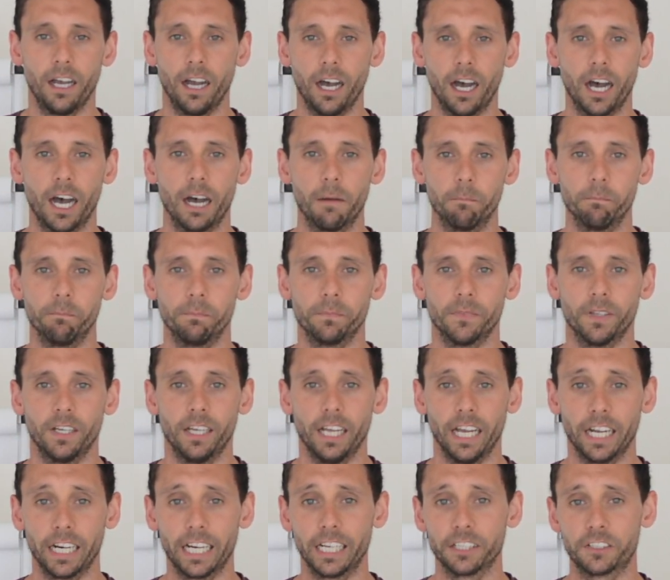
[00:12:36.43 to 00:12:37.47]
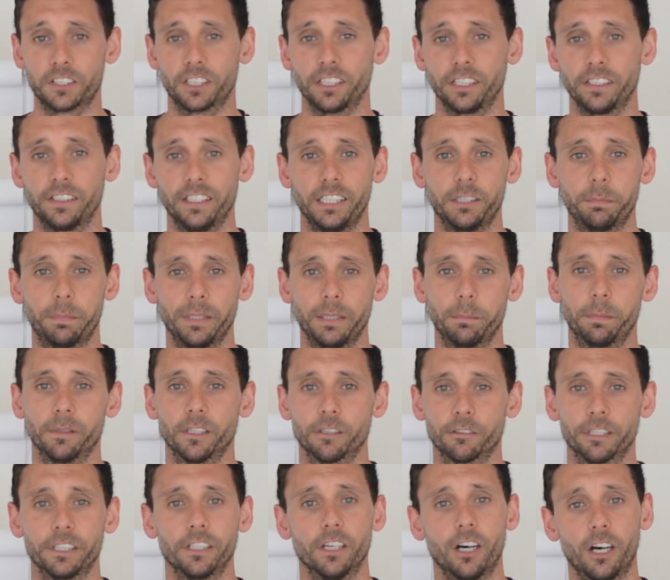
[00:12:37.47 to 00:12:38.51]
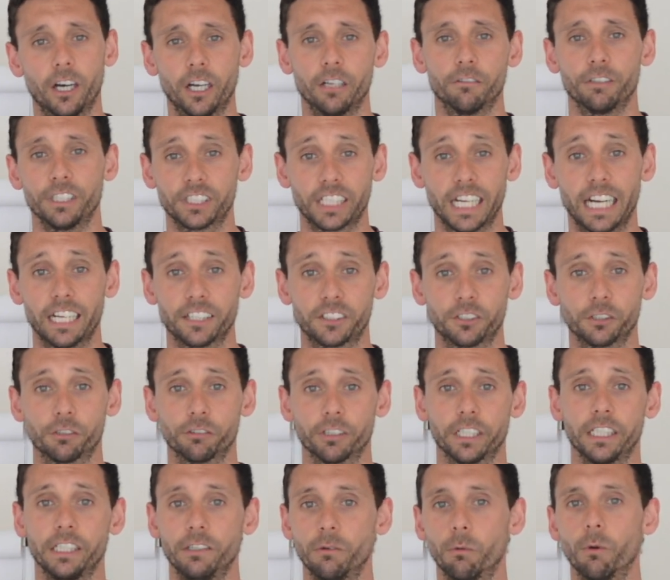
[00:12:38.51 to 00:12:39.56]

And actually, these people are in the high-risk category.